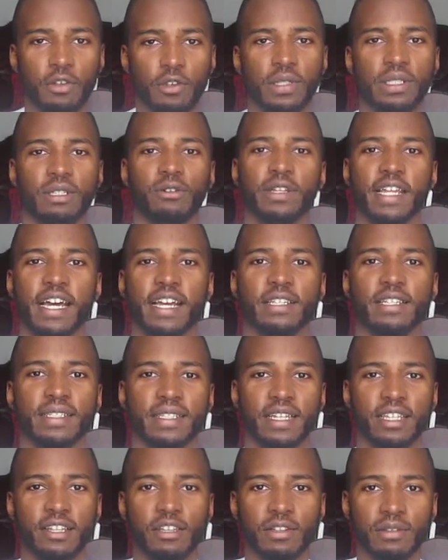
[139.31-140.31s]
you see all
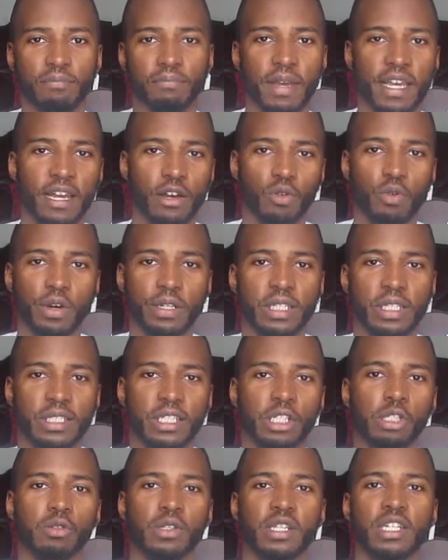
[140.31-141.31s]
that, and you make a quick
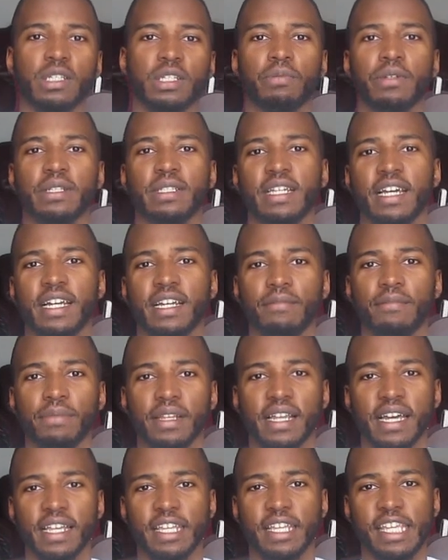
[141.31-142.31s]
decision within a split second, be
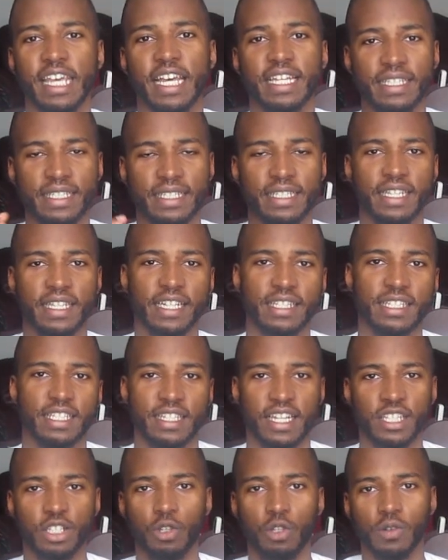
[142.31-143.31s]
like, yes,
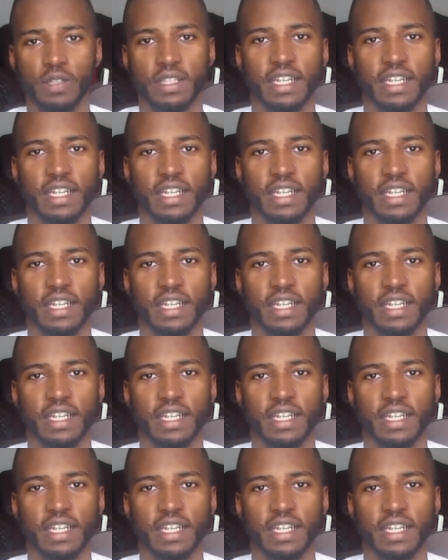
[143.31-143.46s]
that's good.